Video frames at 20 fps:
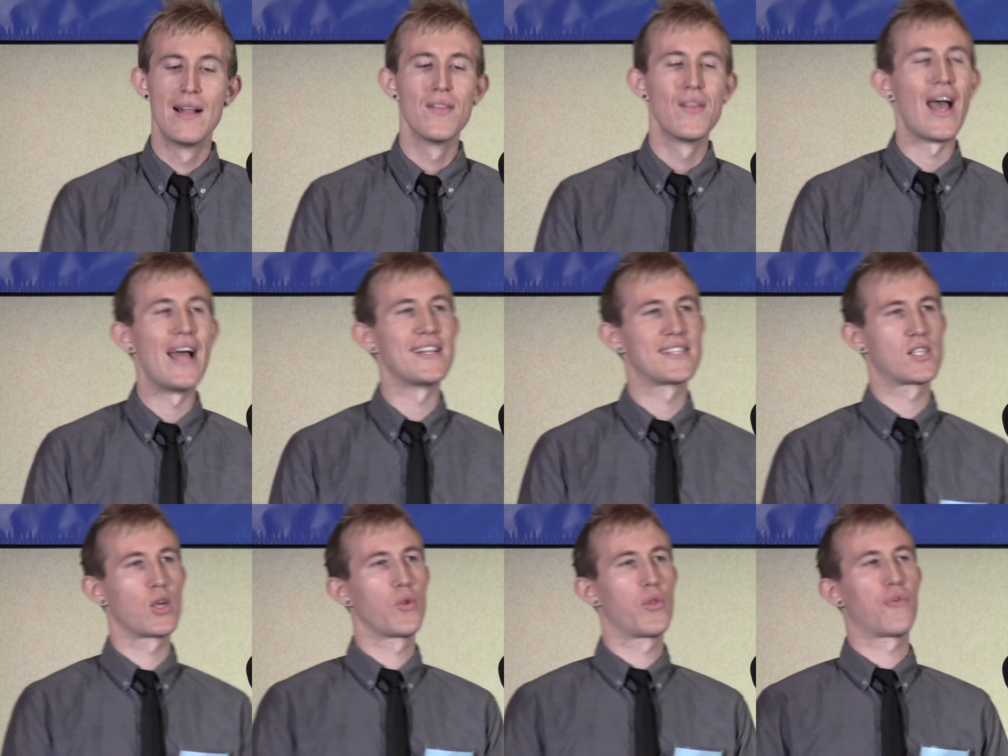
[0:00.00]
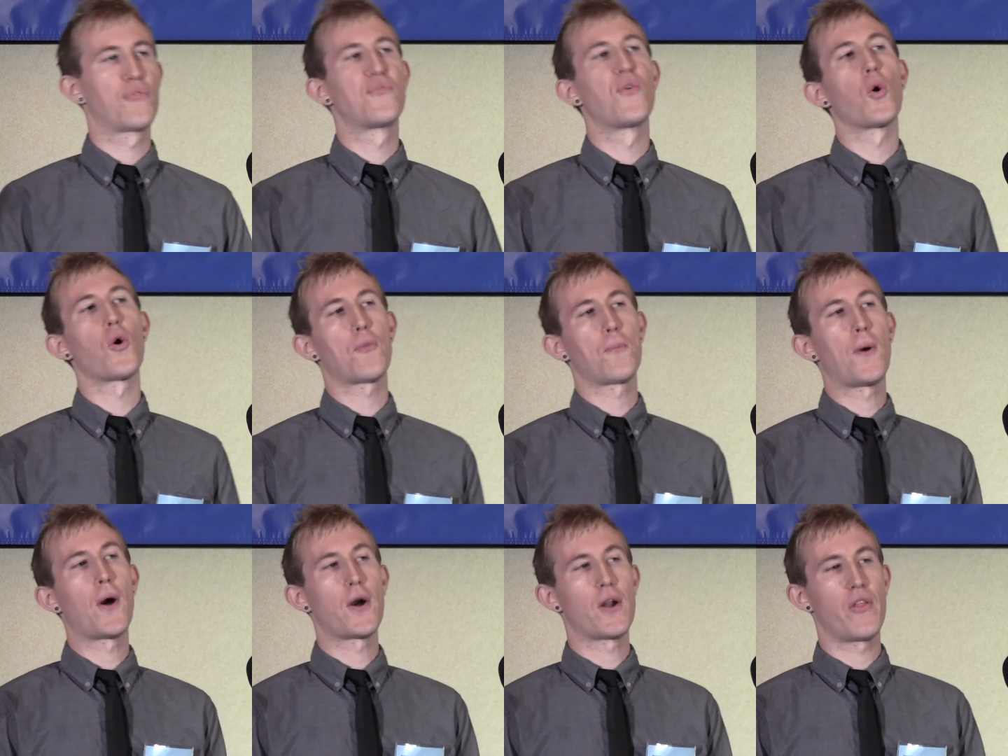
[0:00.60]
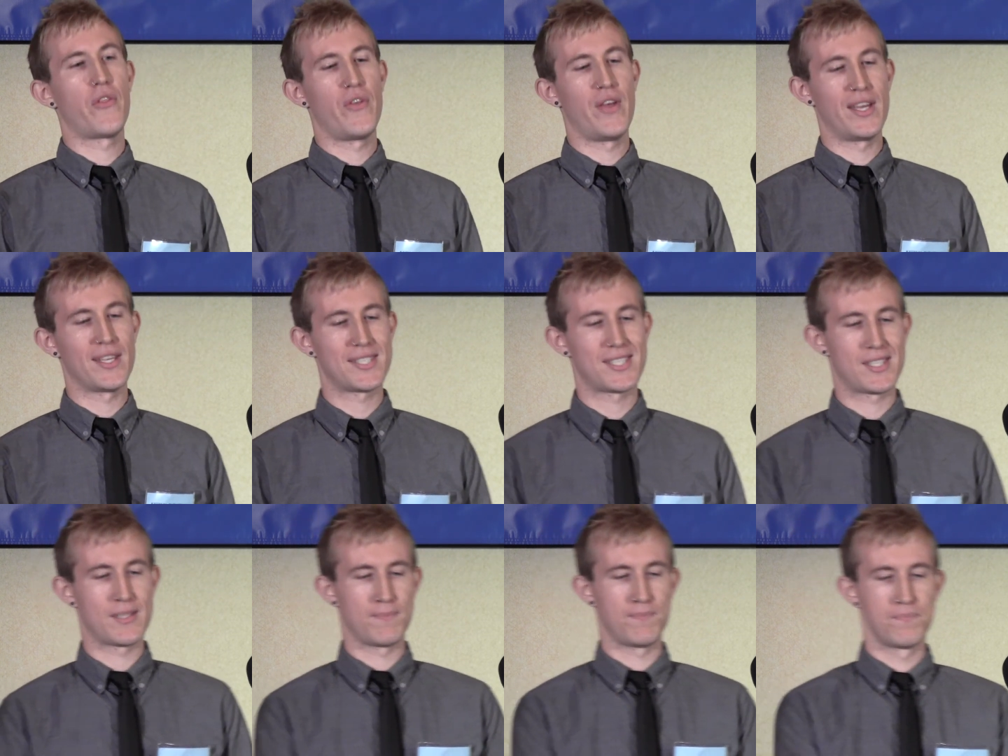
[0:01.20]
And so the fourth part of
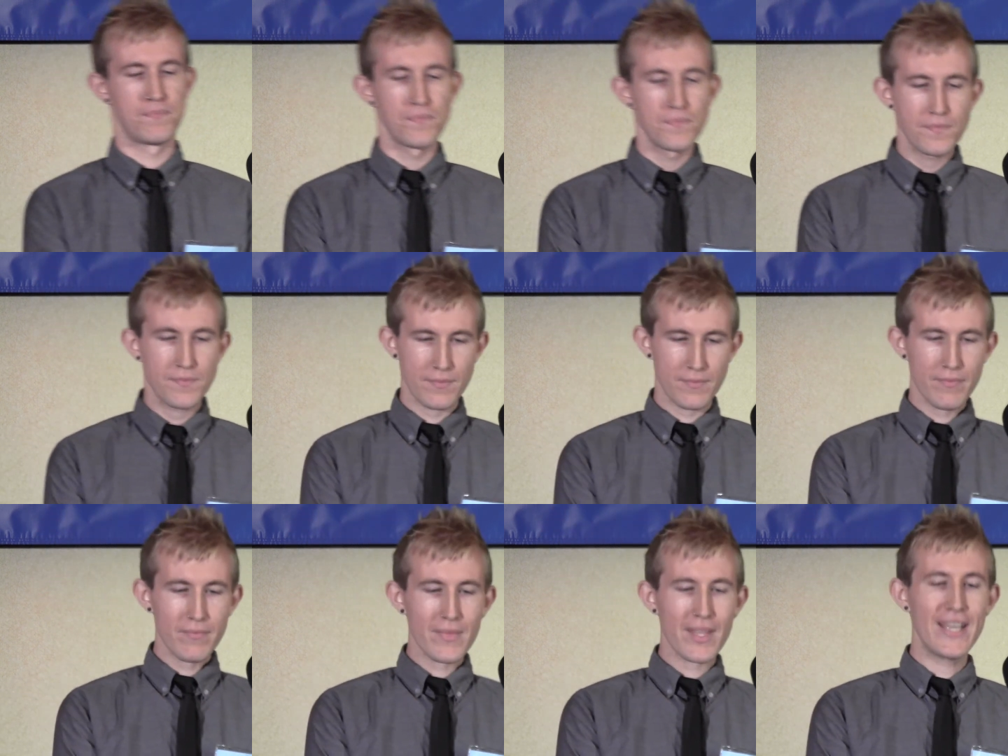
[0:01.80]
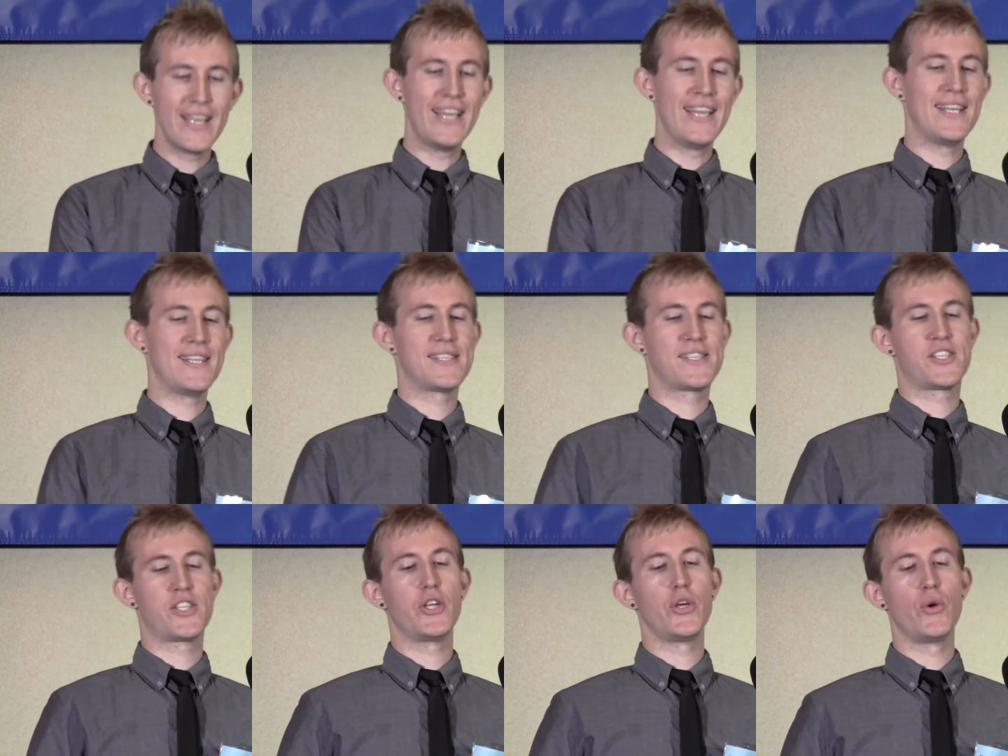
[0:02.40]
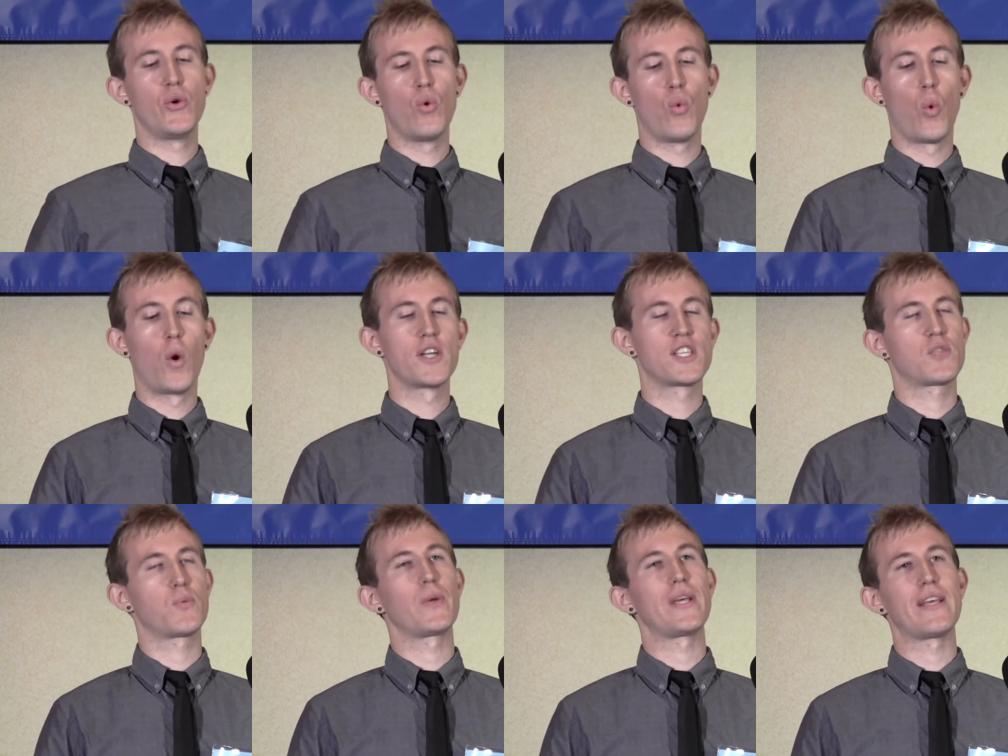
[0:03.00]
this is to,
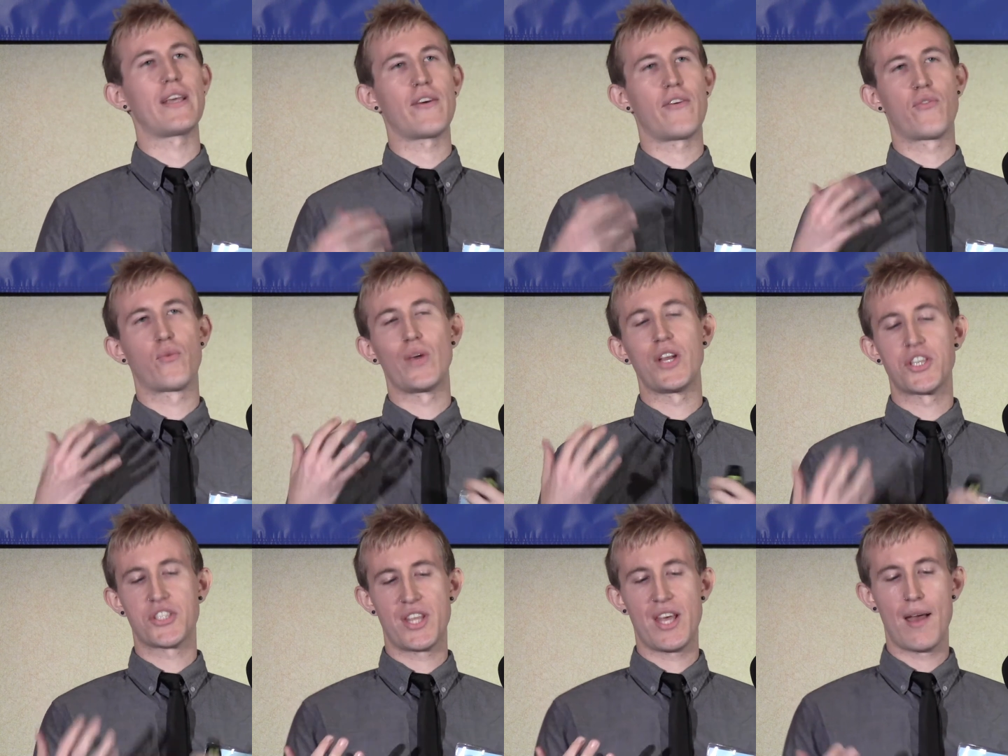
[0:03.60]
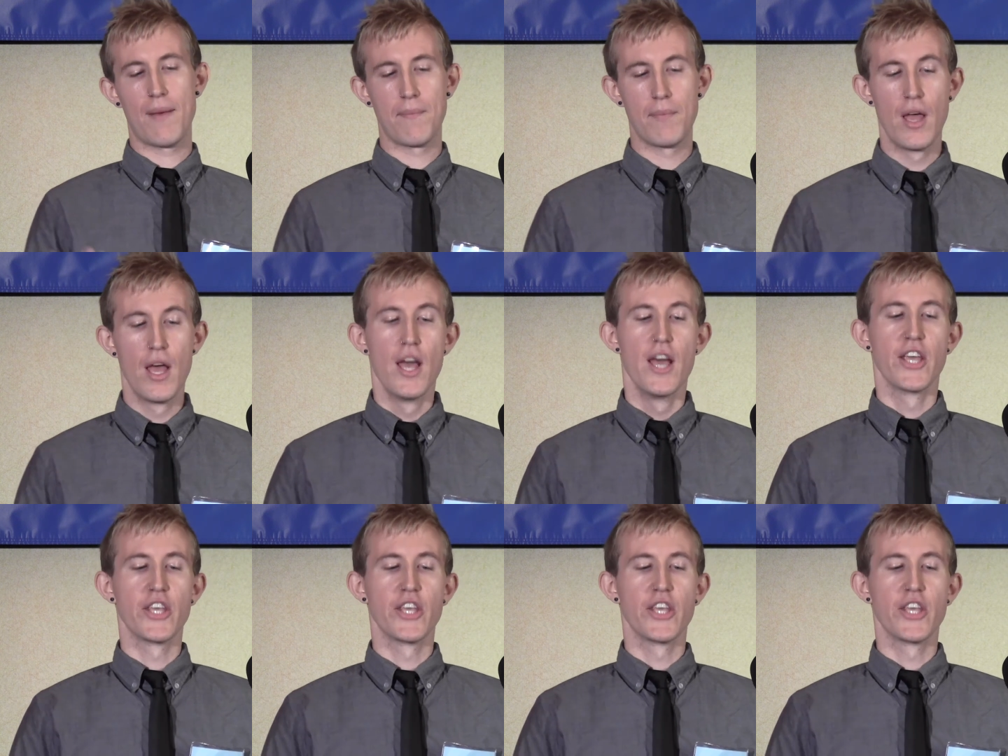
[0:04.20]
once we have reached them,